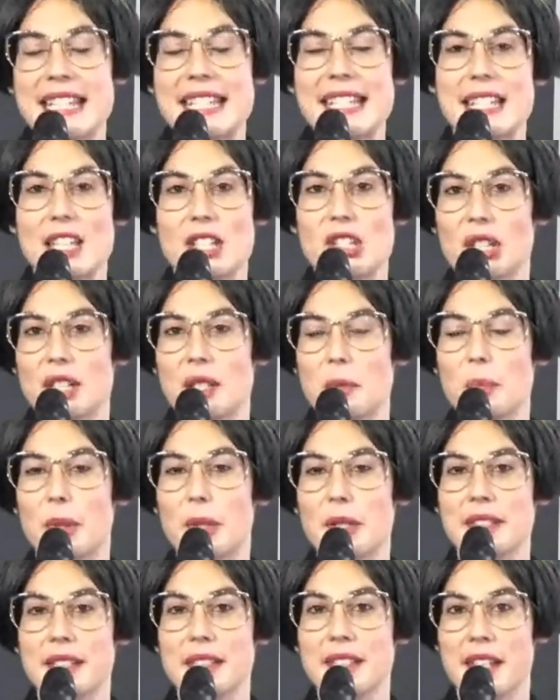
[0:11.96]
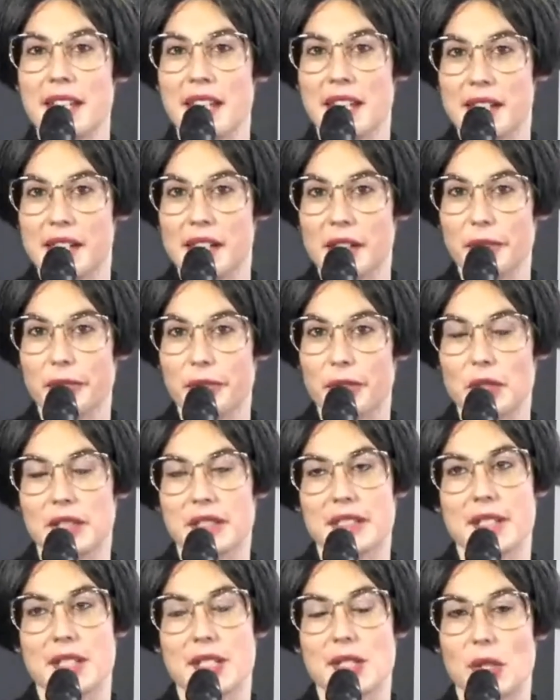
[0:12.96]
is such an important year for
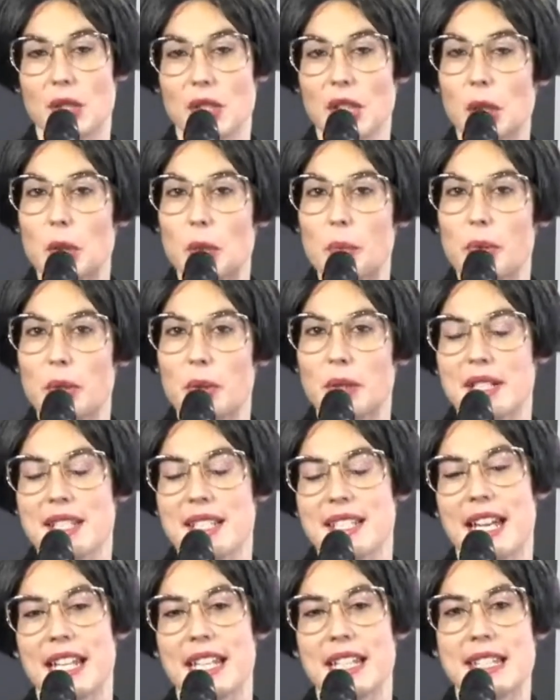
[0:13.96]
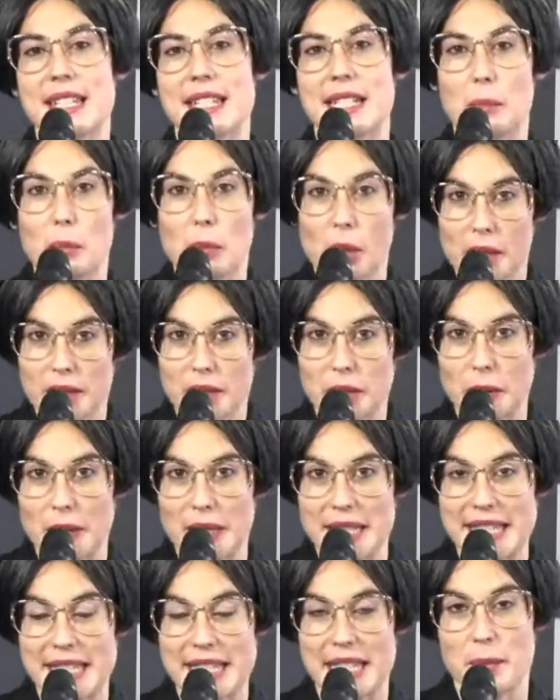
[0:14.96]
the Sony Computer Science
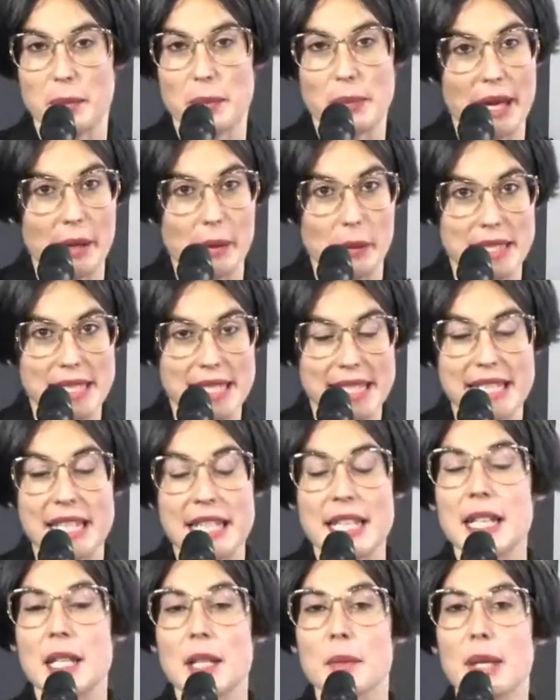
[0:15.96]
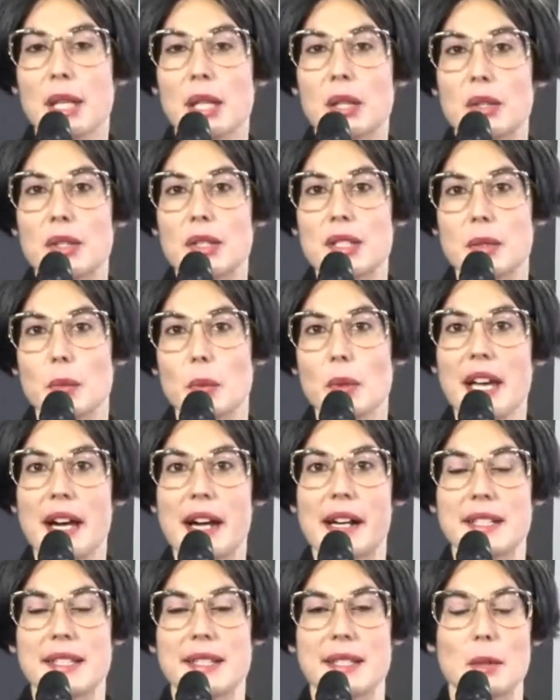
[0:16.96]
Laboratories in Paris because we
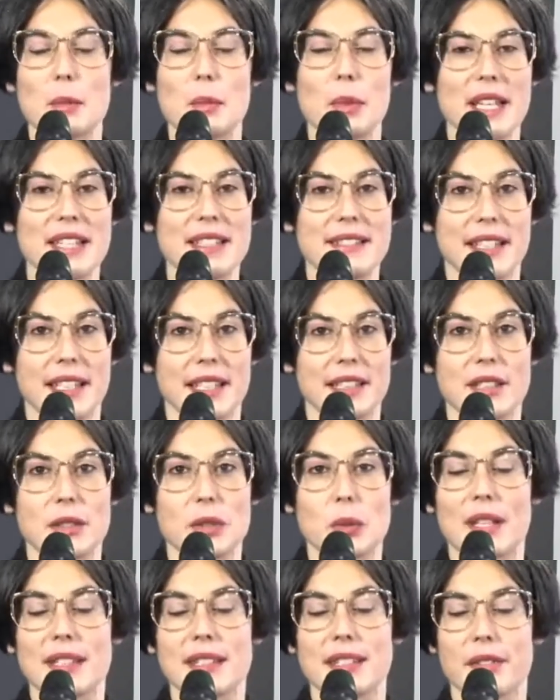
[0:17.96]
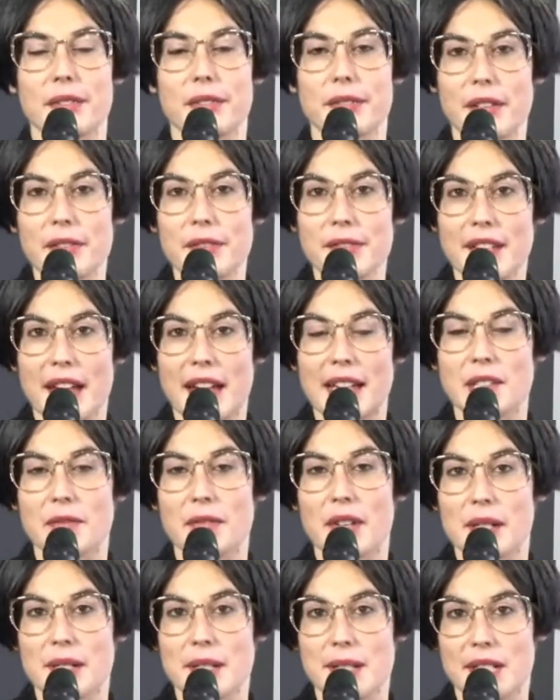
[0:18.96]
are celebrating the 25th
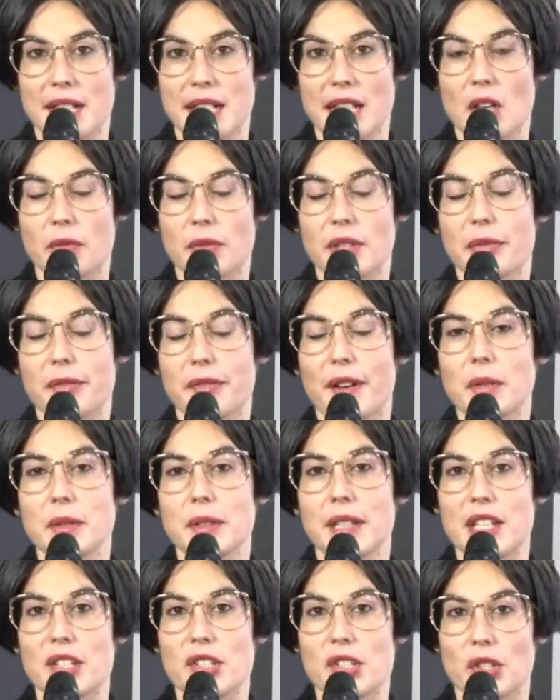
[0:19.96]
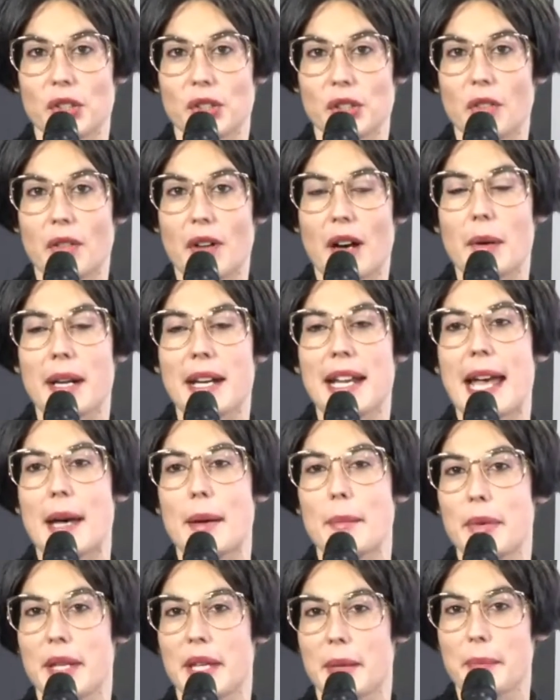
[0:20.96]
anniversary of the foundation of our
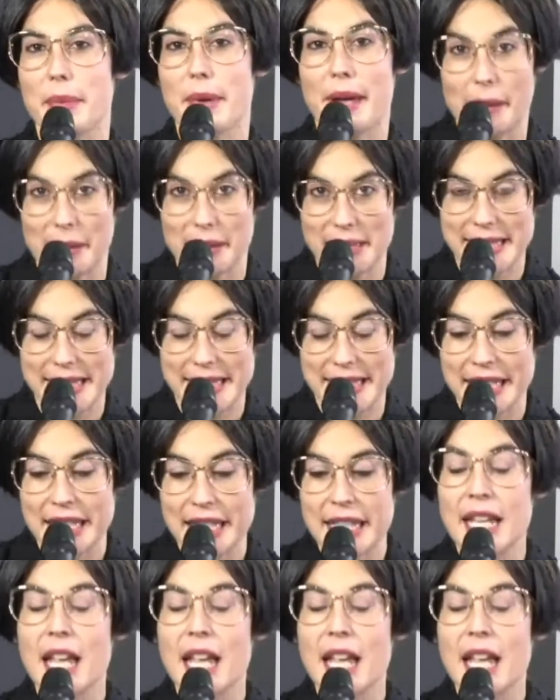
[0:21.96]
lab in Paris.